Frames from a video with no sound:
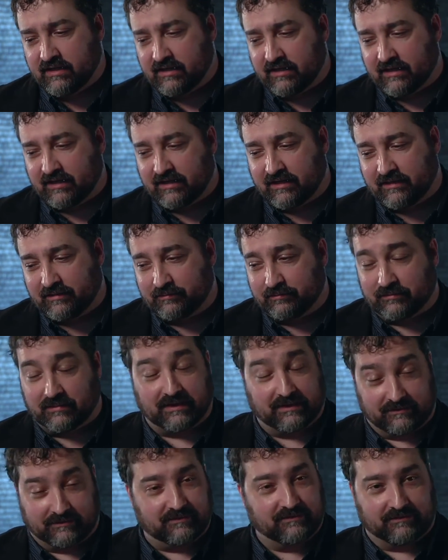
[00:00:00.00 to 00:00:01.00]

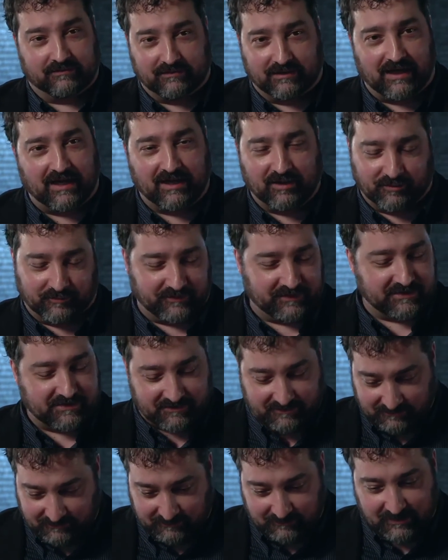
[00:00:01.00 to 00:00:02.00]

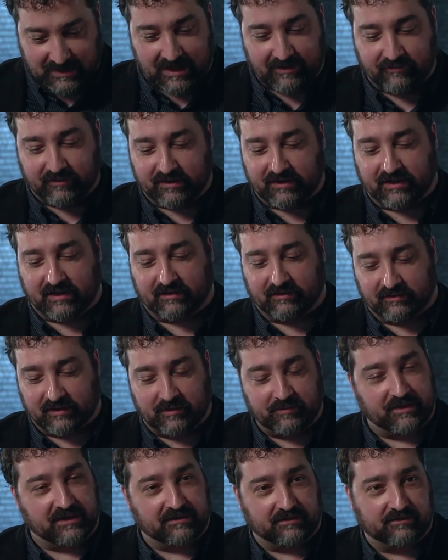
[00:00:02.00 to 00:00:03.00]
Elvis, everything. I
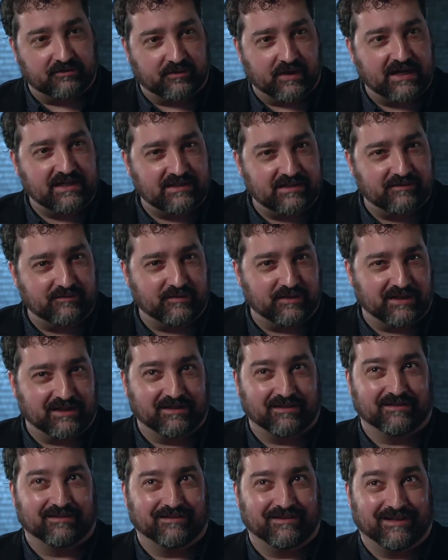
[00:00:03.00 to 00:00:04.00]
mean, creativity
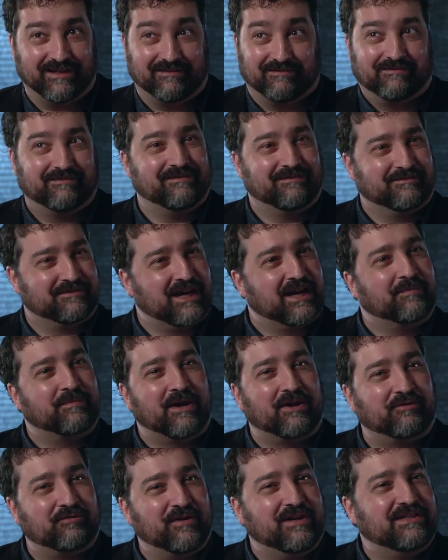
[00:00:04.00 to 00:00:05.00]
and talk
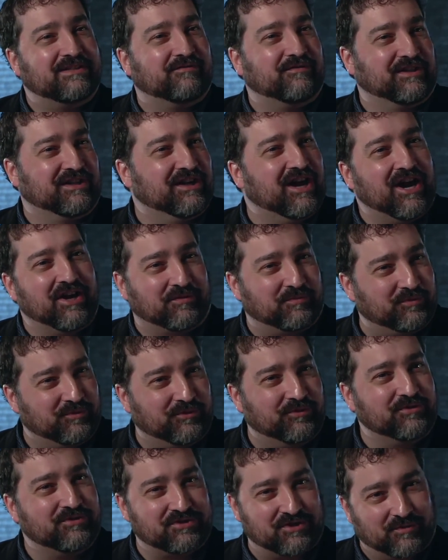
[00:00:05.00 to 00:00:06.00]
about creativity and
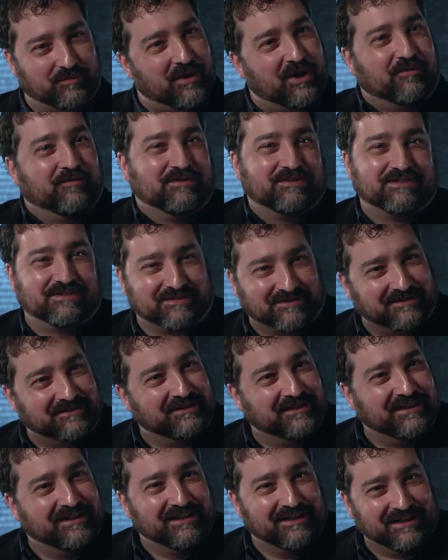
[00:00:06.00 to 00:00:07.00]
entrepreneurship, Elvis is an
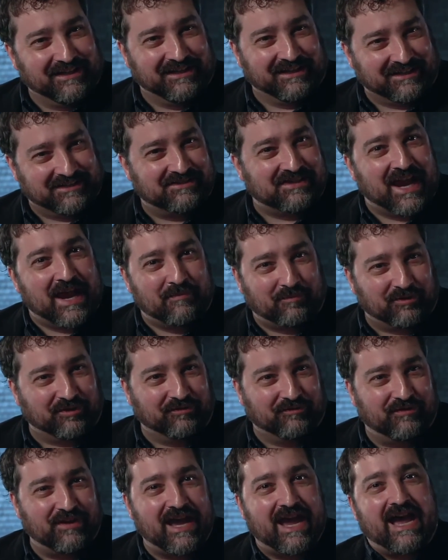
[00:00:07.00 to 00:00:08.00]
example
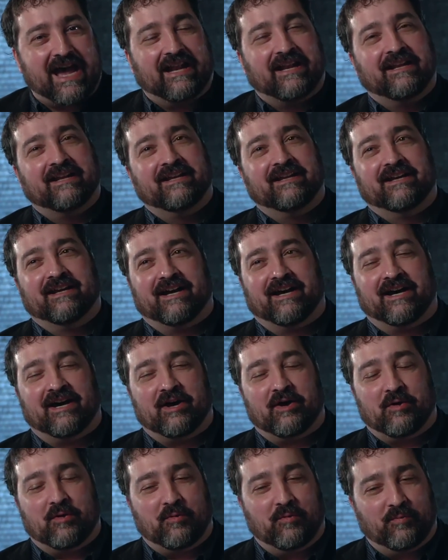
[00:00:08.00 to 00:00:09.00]
of that.
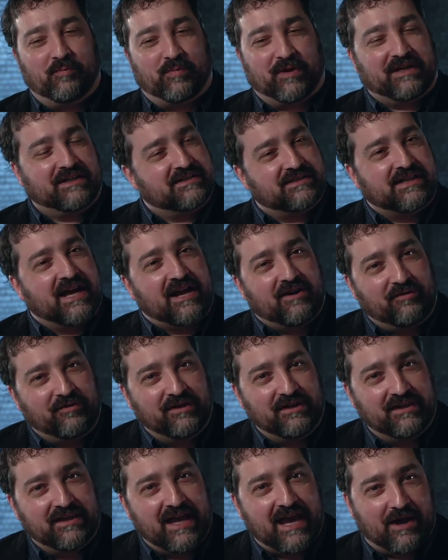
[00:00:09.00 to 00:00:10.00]
But it's not
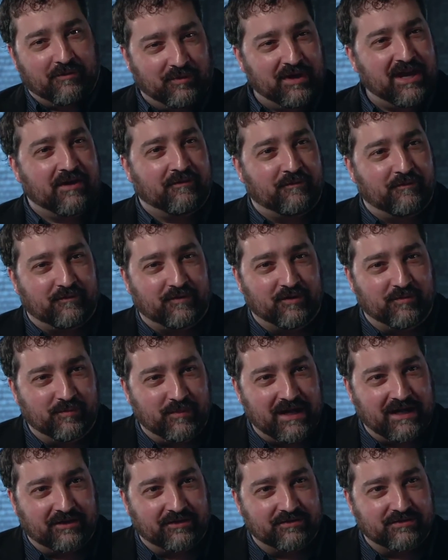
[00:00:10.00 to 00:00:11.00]
only that. We have
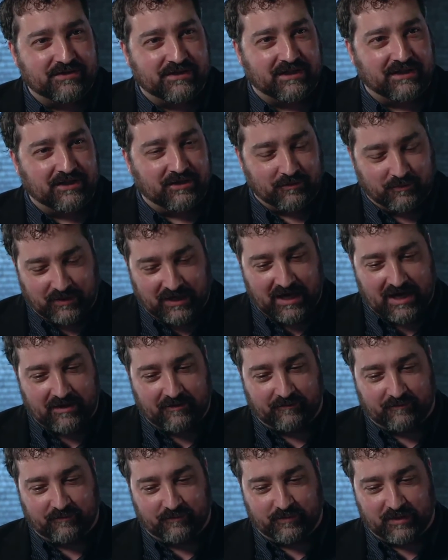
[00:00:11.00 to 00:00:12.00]
filmmakers here. We
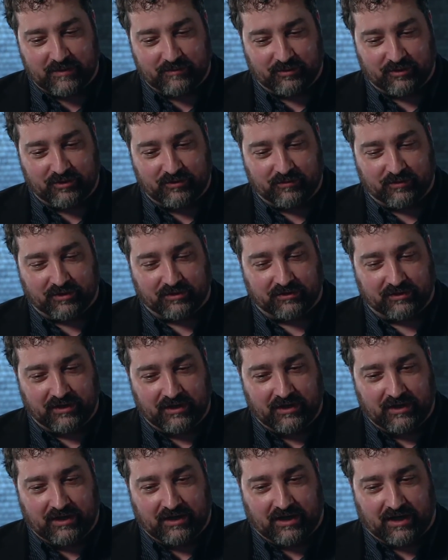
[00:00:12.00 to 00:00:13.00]
have people who are
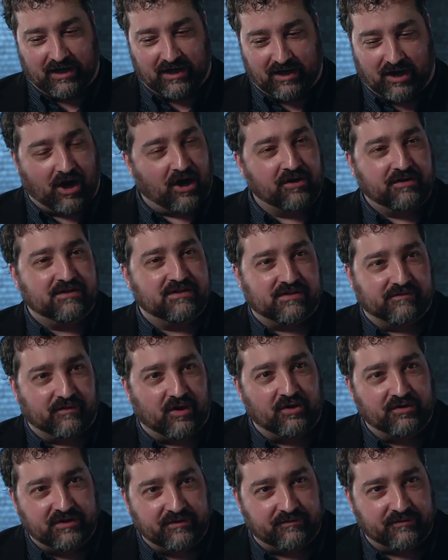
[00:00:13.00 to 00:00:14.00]
artists of
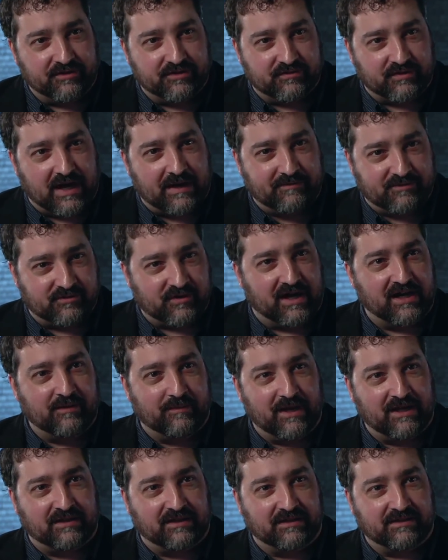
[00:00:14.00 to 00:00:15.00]
all different stripes trying to
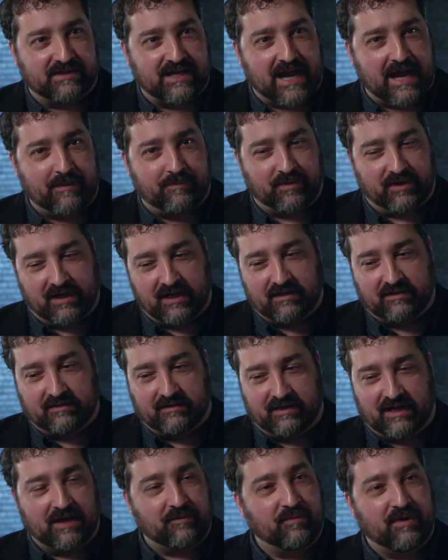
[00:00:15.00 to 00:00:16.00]
make things happen,
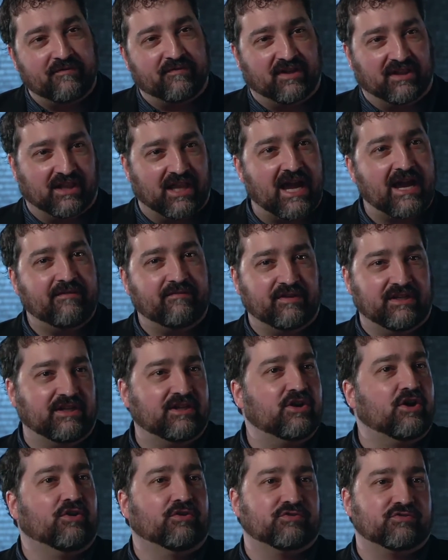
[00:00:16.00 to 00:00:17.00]
and we have a lively
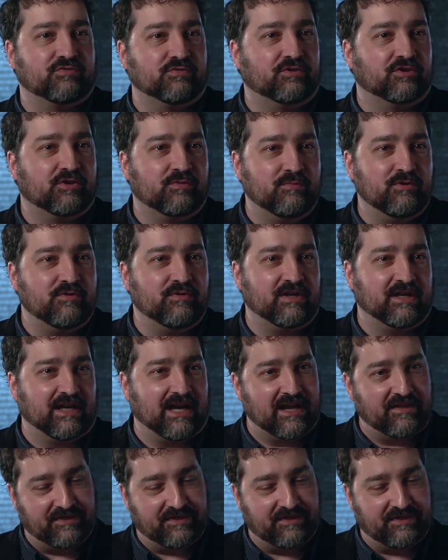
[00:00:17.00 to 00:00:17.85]
cultural community.